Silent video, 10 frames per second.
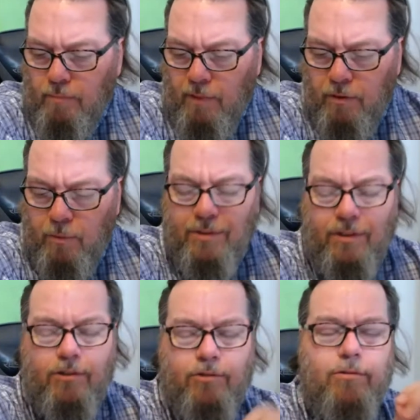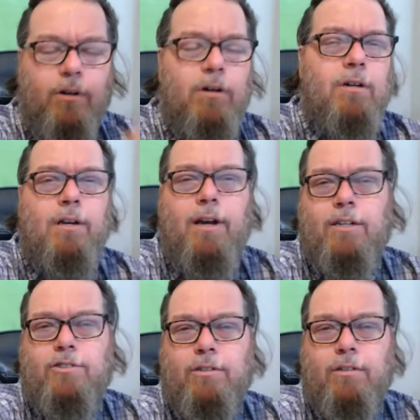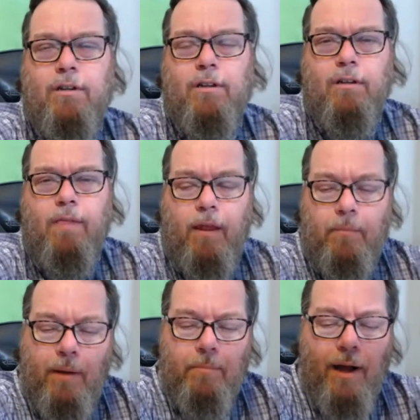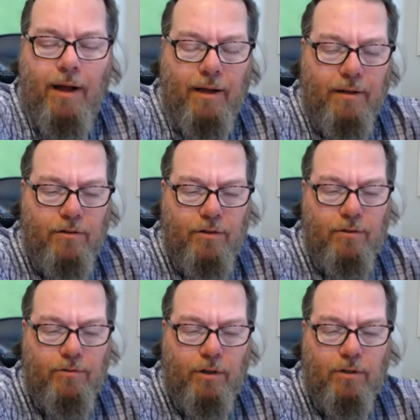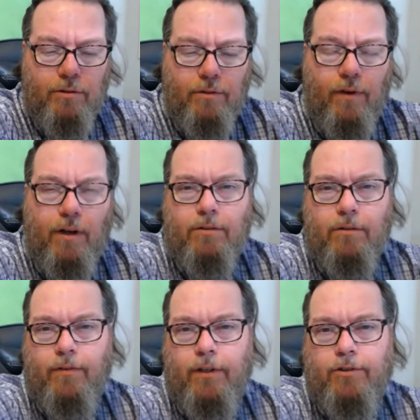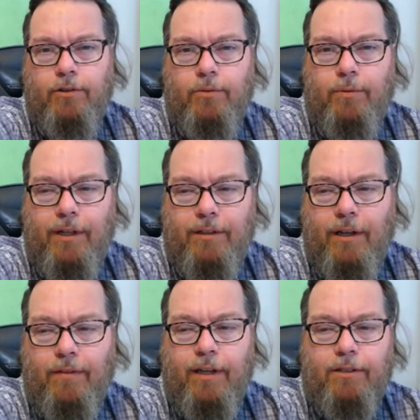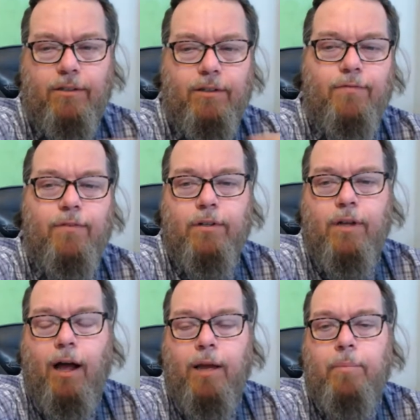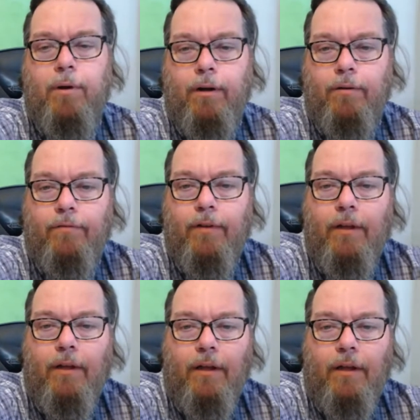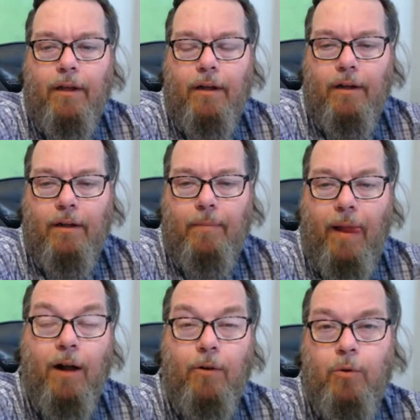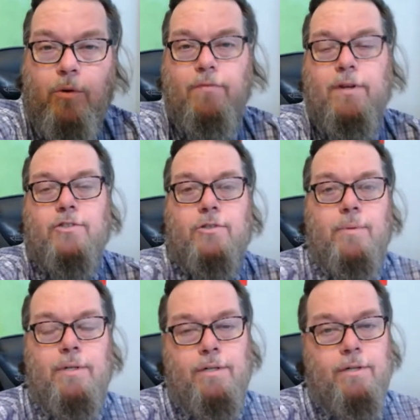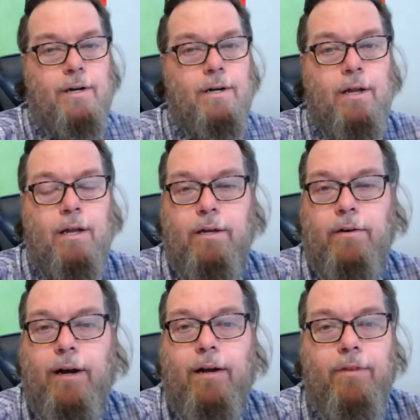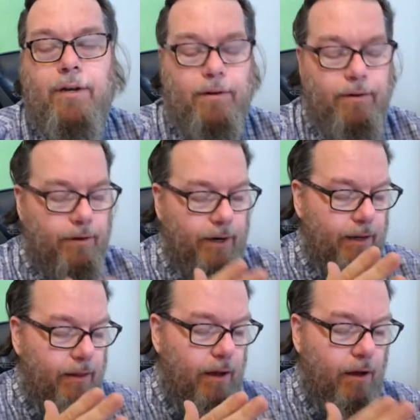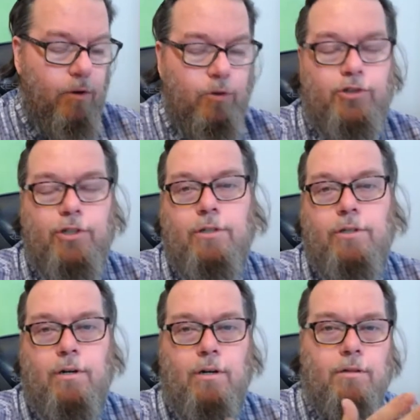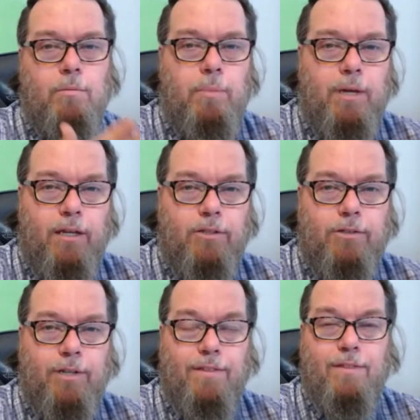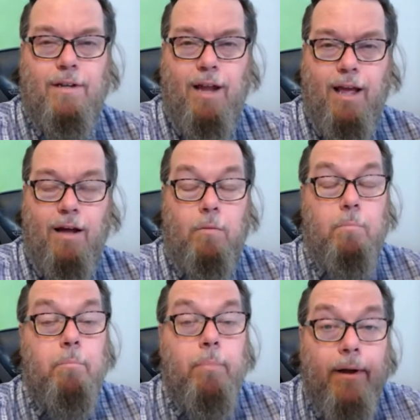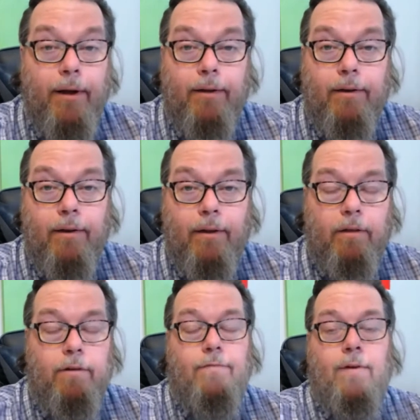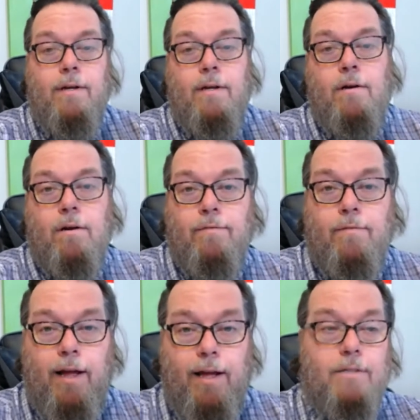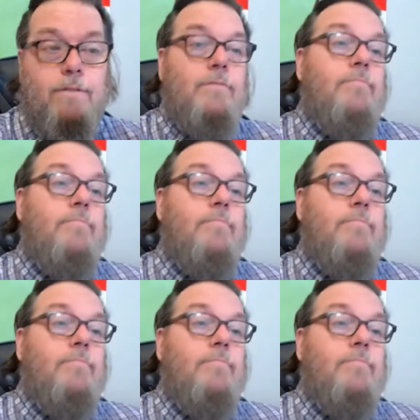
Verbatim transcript: There was a strong connection in my mind to Charleston Fossil Adventures when I said that's a different type of um, outdoor adventure. But you're you're out there, you're in the ocean, you're on the beach in the now, but you're finding artifacts